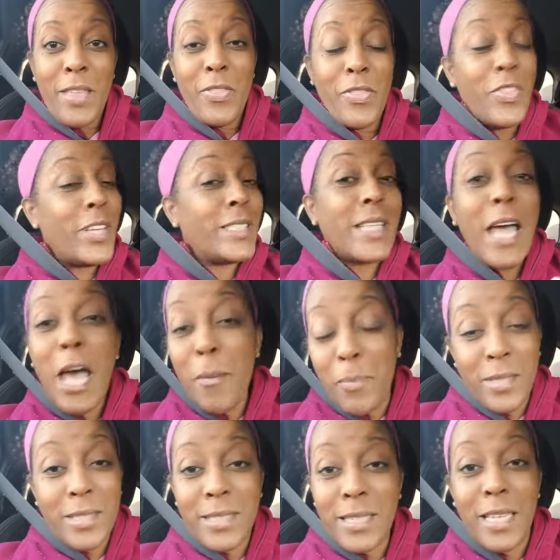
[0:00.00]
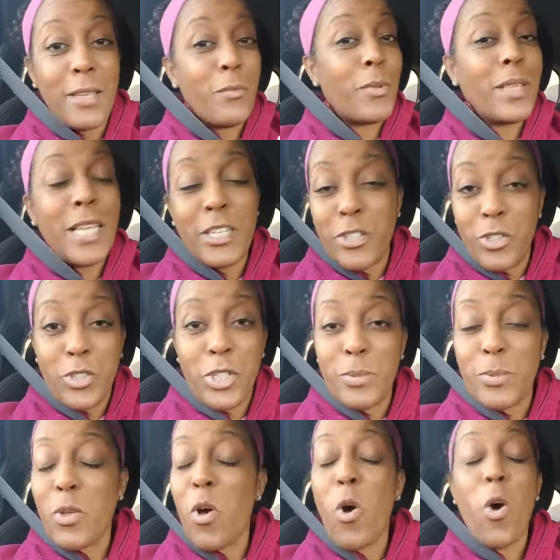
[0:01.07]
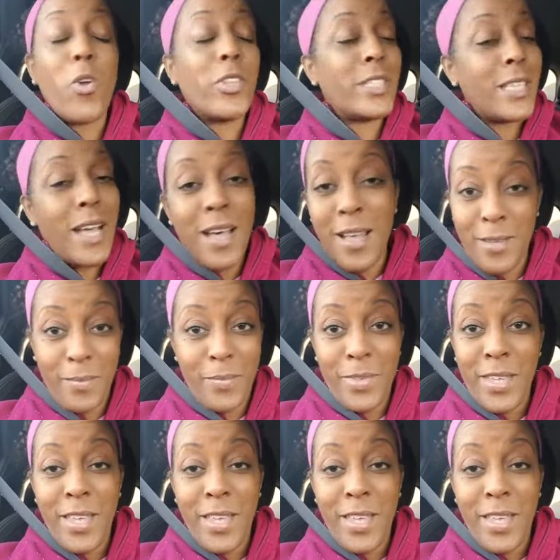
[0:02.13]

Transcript: This happens in relationships all the time.